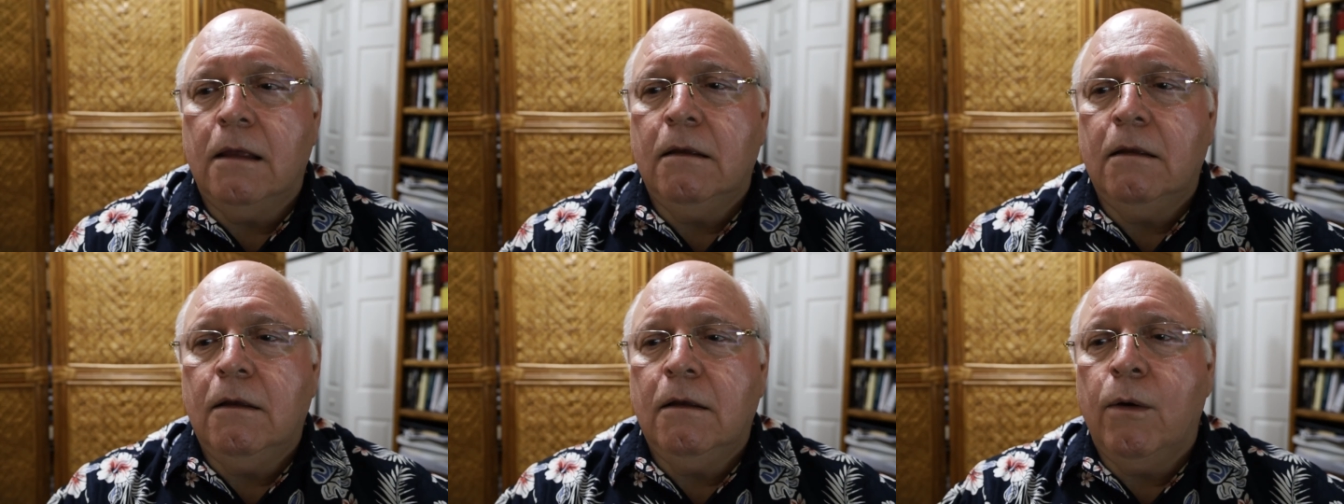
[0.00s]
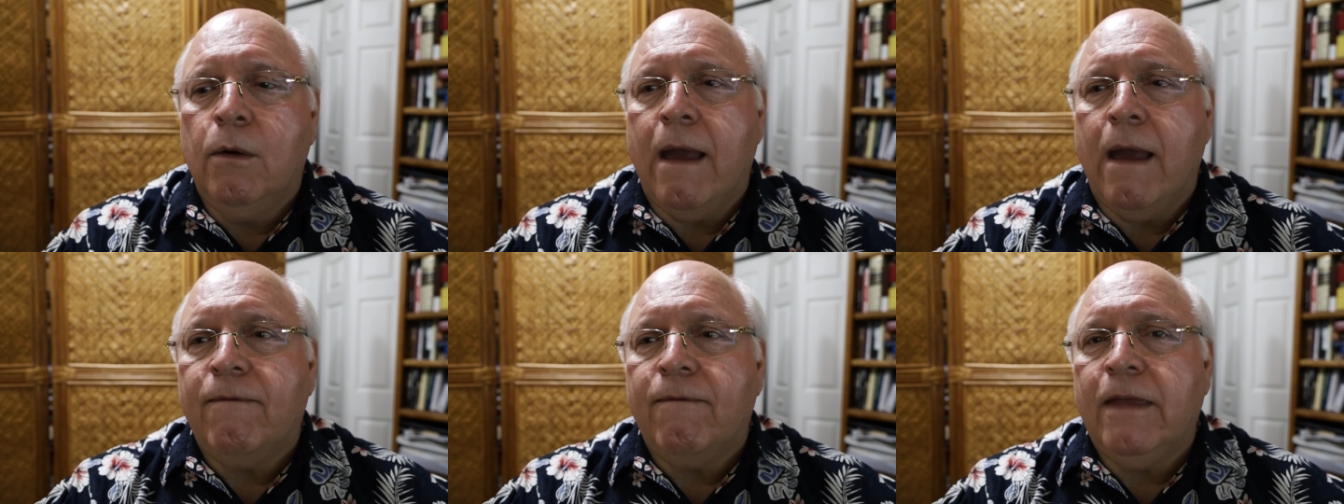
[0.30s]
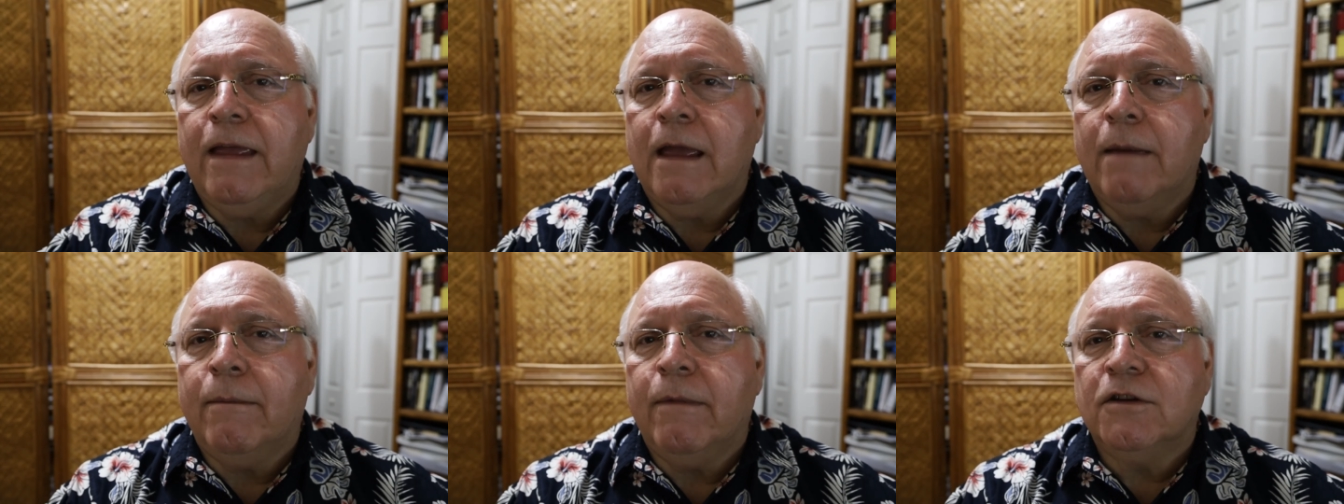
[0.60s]
you have
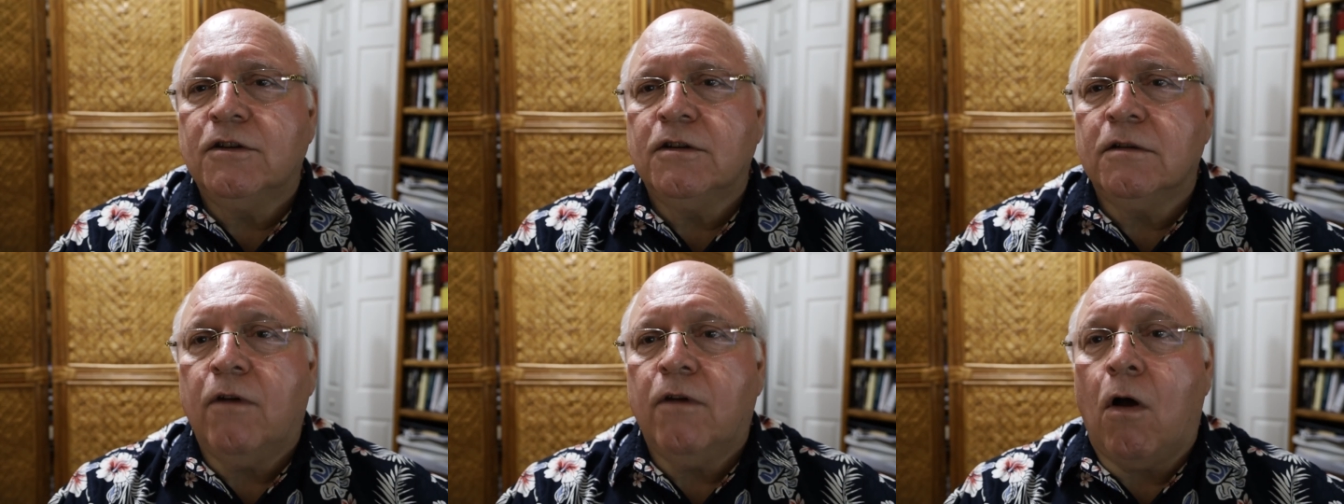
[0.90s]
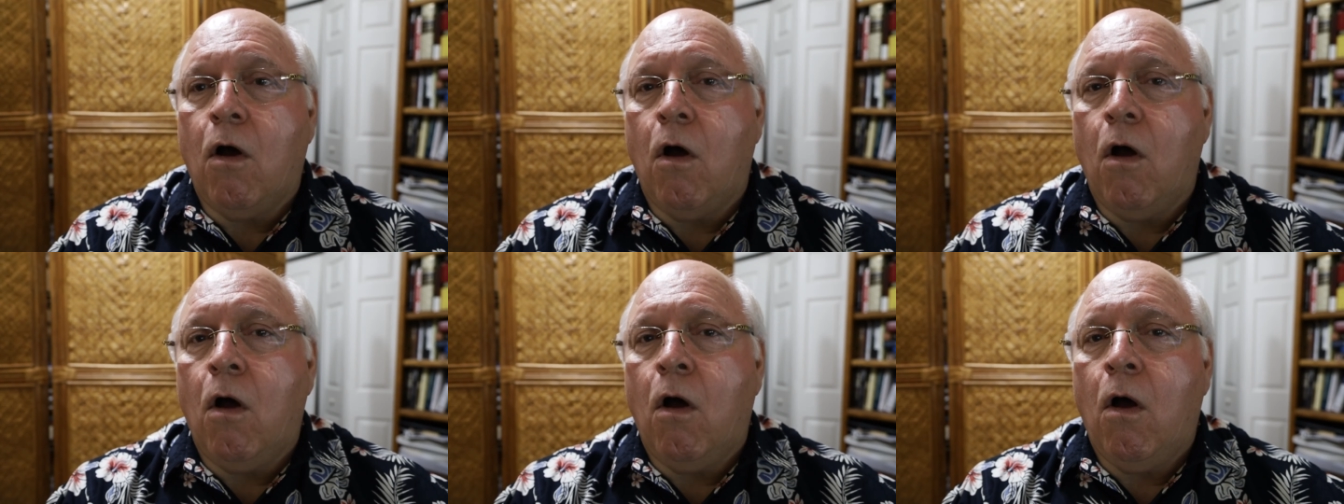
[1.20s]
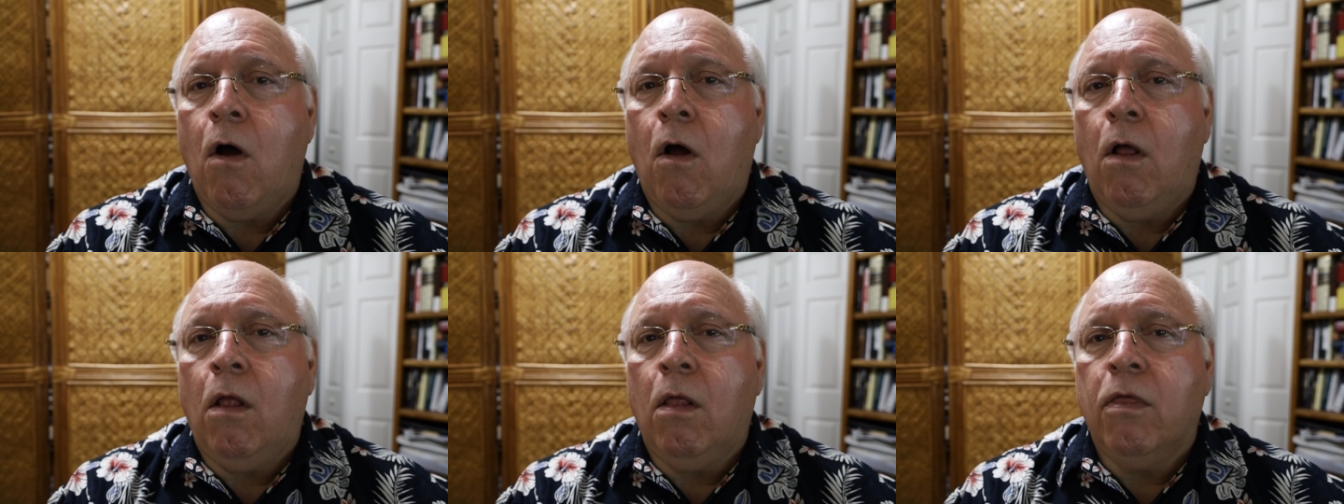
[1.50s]
the image of
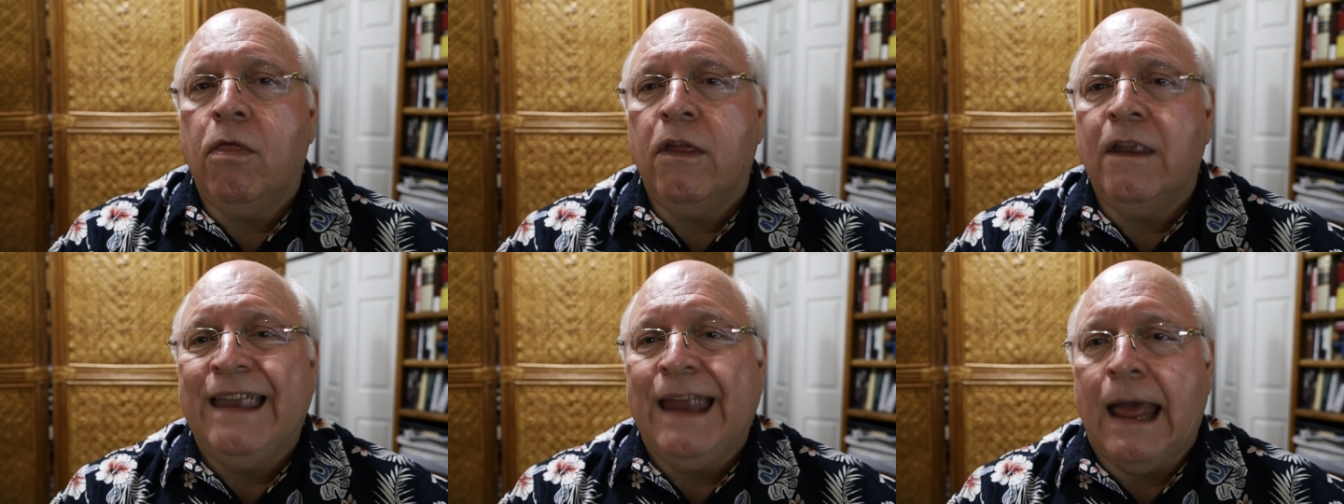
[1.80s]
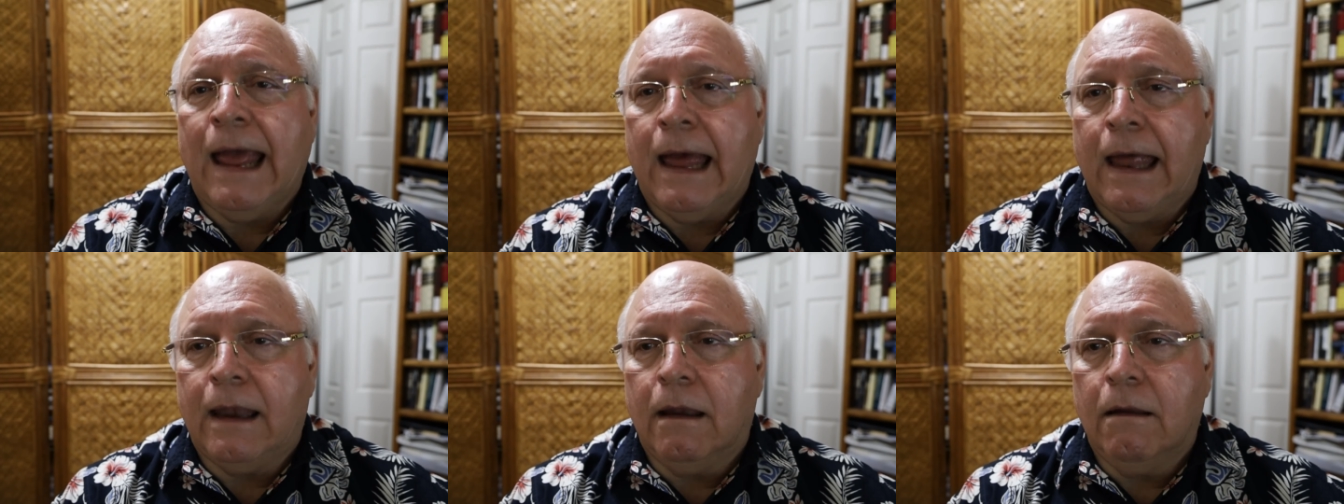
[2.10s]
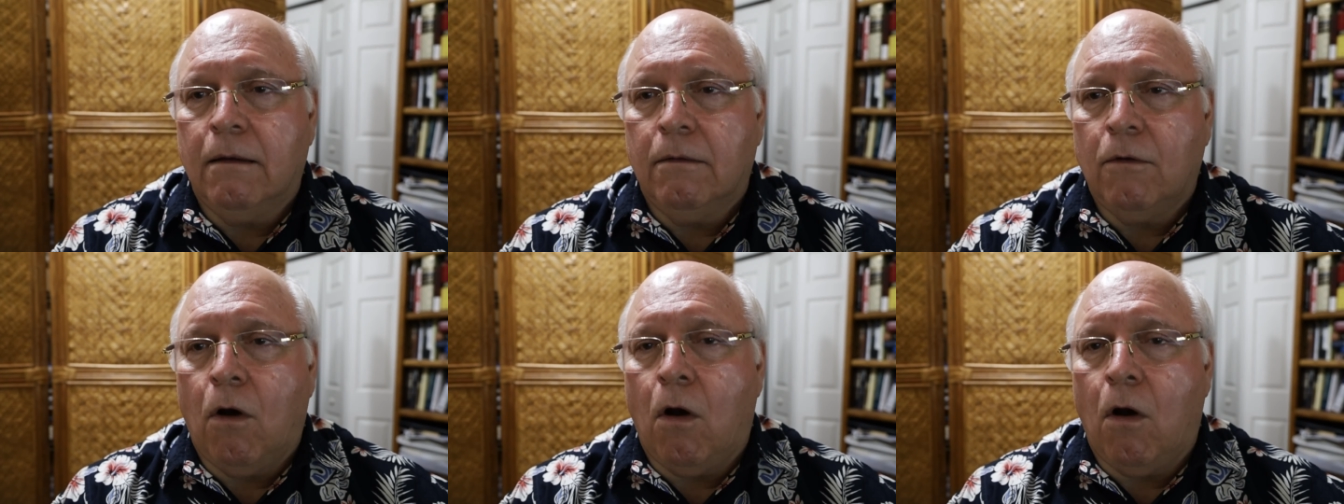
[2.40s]
all the dead,